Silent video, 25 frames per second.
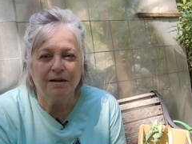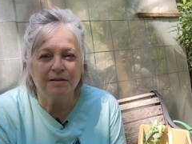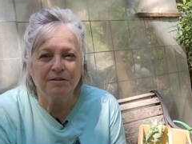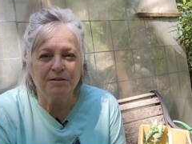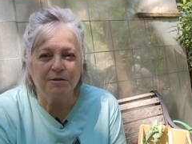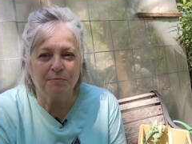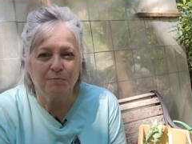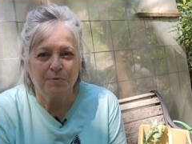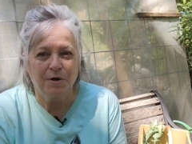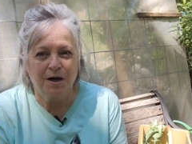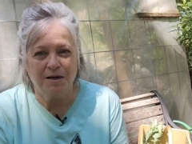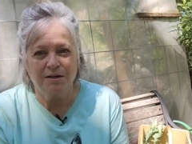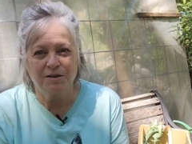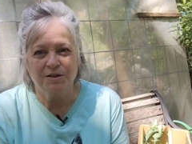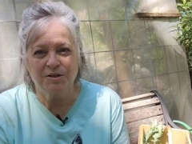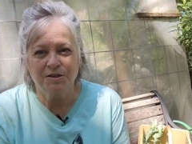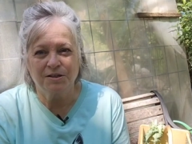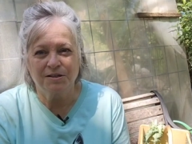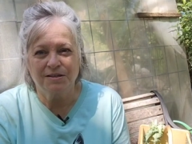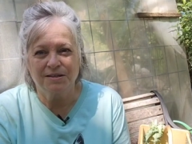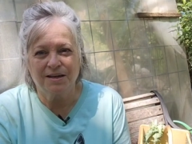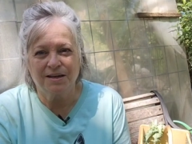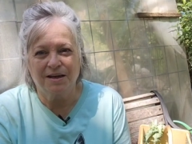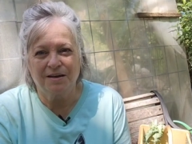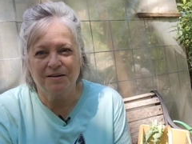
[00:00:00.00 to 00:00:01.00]
lots of
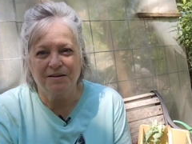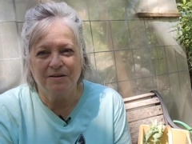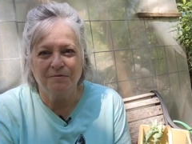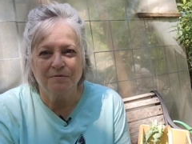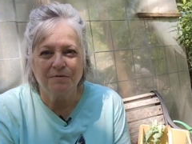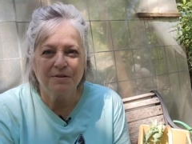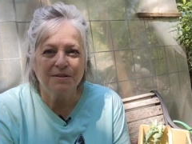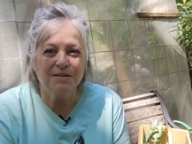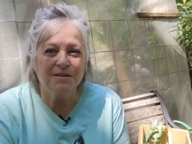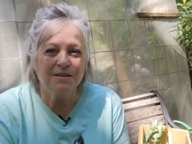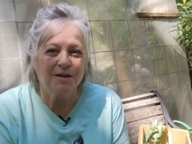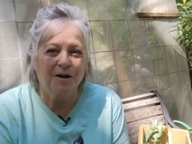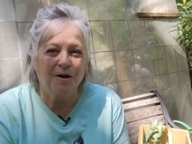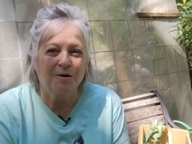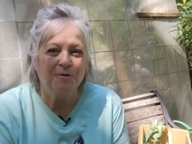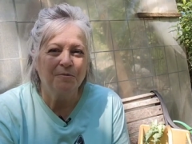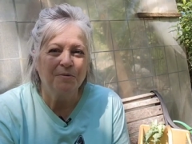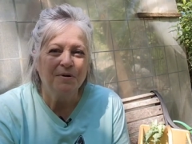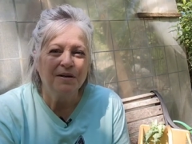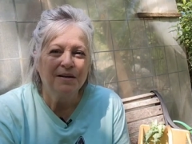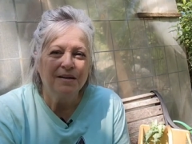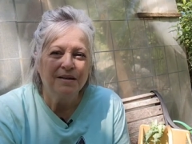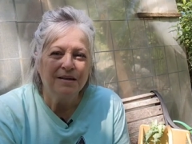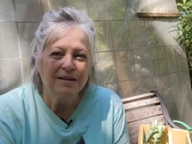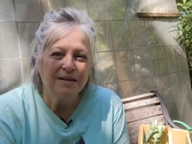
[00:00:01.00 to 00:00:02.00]
radishes out of it
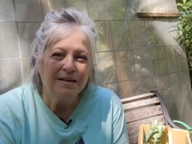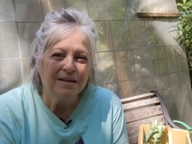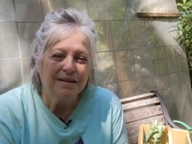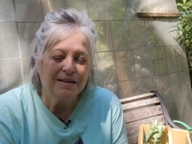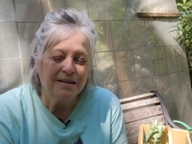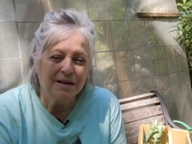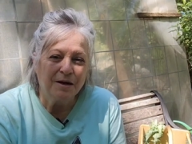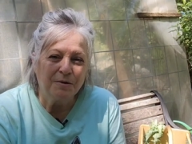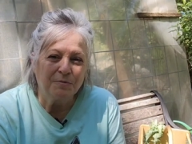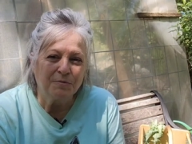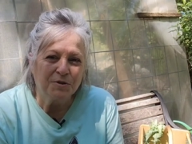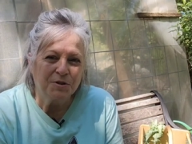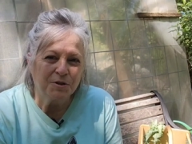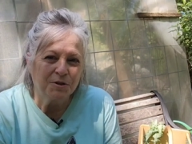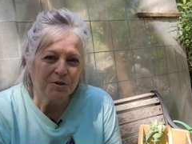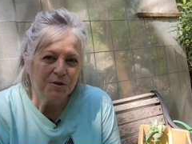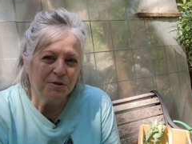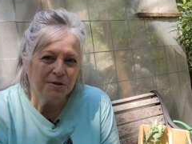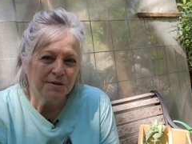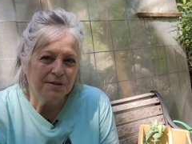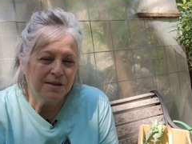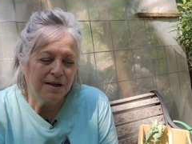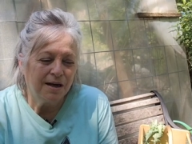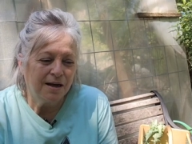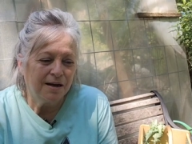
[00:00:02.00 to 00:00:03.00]
so that was a
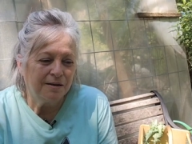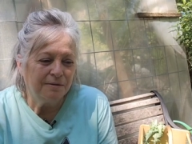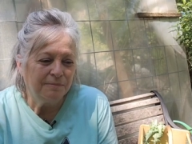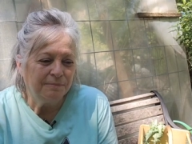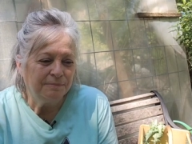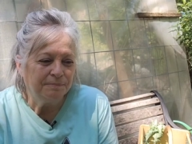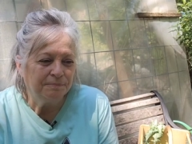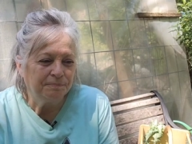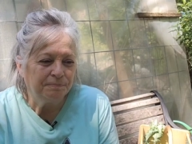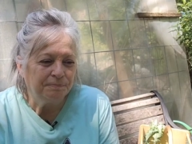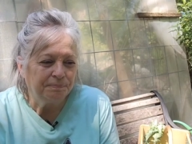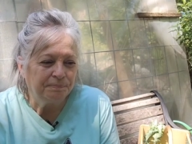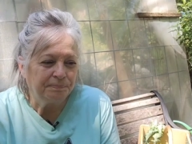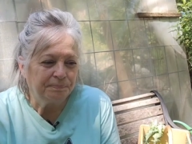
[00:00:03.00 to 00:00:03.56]
good thing